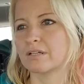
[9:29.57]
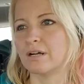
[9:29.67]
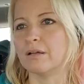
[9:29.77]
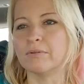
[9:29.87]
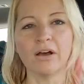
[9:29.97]

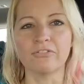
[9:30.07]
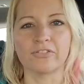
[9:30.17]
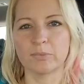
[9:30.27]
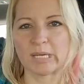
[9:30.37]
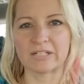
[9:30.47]
enough of
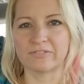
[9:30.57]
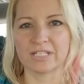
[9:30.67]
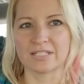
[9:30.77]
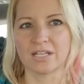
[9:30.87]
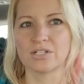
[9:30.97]
a
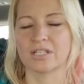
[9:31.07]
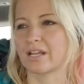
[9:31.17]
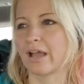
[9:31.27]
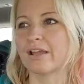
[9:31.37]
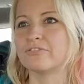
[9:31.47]
manifestation.
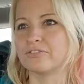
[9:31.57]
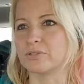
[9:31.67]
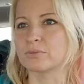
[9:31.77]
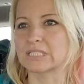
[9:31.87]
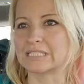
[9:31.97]
Like, I feel
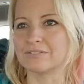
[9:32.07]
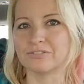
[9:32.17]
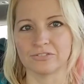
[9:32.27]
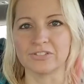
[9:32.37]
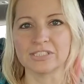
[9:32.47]
really
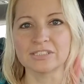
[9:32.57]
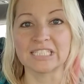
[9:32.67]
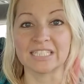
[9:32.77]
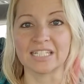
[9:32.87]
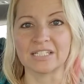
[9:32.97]
fulfilled
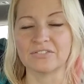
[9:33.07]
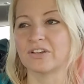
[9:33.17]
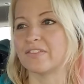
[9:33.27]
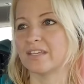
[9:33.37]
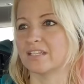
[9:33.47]
in life.
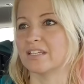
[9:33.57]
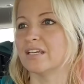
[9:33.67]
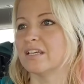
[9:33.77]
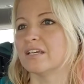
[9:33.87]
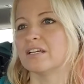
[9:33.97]
And
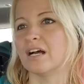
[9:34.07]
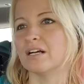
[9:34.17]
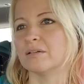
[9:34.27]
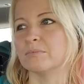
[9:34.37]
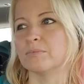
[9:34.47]

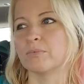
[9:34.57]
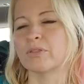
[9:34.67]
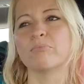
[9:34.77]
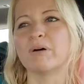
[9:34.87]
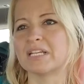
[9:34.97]
then with
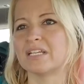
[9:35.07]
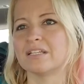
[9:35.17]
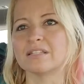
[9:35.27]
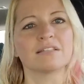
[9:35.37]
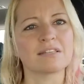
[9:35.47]
money,
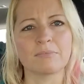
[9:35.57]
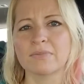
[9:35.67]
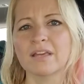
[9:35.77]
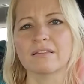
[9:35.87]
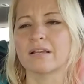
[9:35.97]
the same
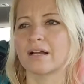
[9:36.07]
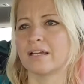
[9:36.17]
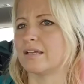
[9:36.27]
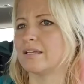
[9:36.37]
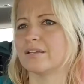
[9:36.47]
thing. Like,
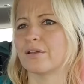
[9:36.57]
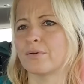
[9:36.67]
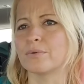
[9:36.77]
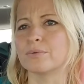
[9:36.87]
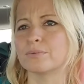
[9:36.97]
I
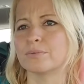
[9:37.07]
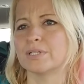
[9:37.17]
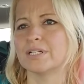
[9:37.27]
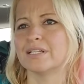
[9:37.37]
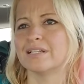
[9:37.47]

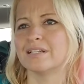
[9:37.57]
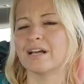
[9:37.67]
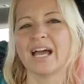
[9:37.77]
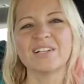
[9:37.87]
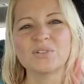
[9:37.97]

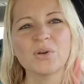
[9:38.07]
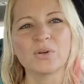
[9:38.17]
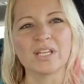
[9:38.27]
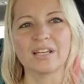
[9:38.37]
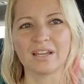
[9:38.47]
don't know,
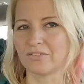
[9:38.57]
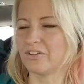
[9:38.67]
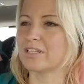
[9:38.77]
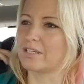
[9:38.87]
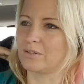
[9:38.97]
I feel
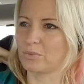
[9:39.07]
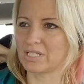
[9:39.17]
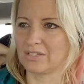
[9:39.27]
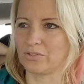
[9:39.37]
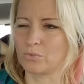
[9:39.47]
like it wouldn't
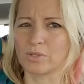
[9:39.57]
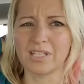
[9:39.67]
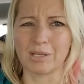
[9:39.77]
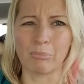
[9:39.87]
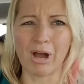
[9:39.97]
even
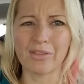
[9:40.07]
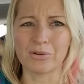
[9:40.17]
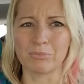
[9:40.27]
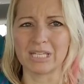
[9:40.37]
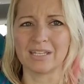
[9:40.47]
really bother
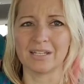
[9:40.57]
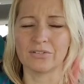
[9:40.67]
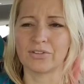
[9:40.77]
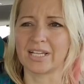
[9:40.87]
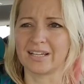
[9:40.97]
me
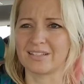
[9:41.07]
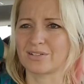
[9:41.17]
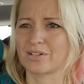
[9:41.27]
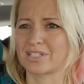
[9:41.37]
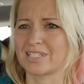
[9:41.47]
if, like, I
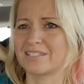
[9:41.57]
started,